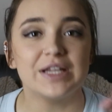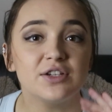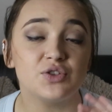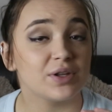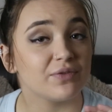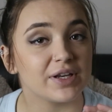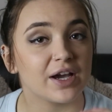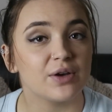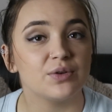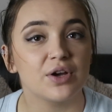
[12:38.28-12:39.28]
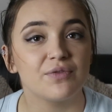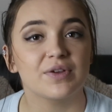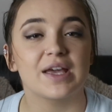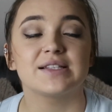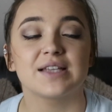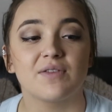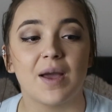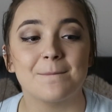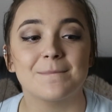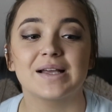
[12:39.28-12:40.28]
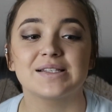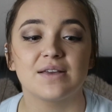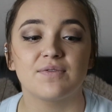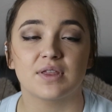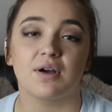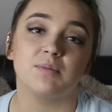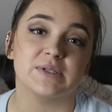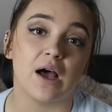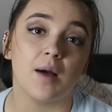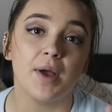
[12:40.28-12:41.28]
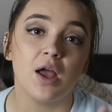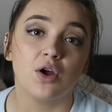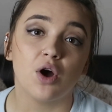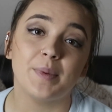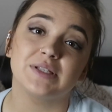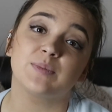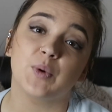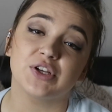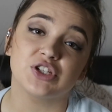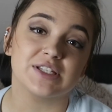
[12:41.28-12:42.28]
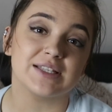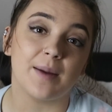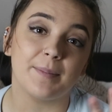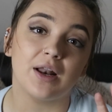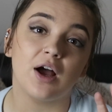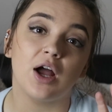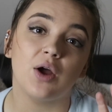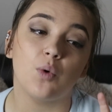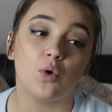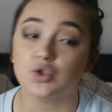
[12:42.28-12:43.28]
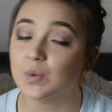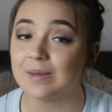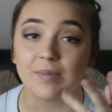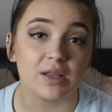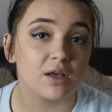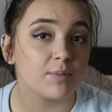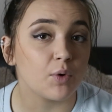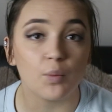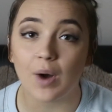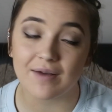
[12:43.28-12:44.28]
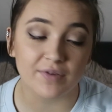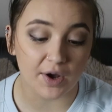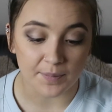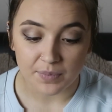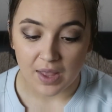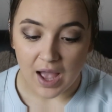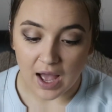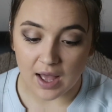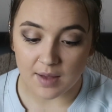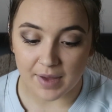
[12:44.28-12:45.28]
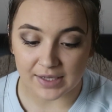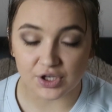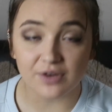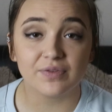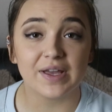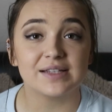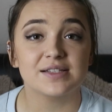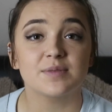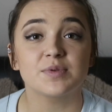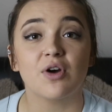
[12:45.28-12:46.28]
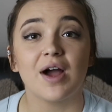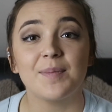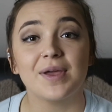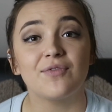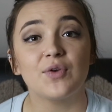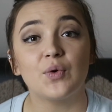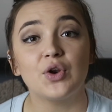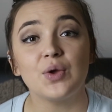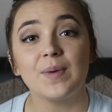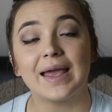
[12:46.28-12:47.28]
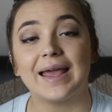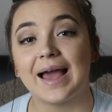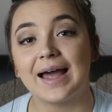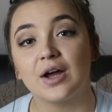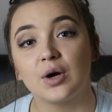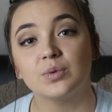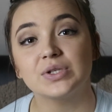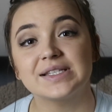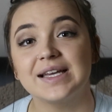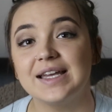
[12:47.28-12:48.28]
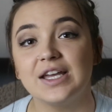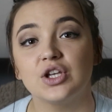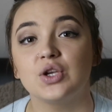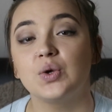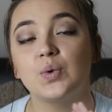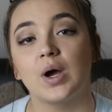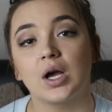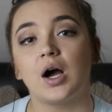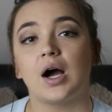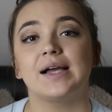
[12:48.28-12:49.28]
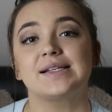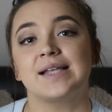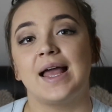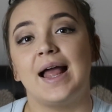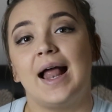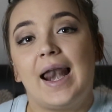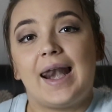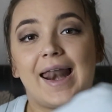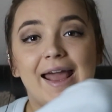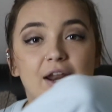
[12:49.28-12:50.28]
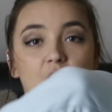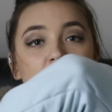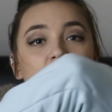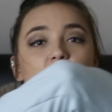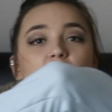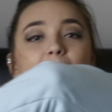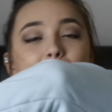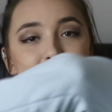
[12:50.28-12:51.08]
enjoy the video, don't forget to give it a massive thumbs up, comment some questions down below, or tweet me them, or whatever. And don't forget to subscribe if you're new here, and I will see you guys later.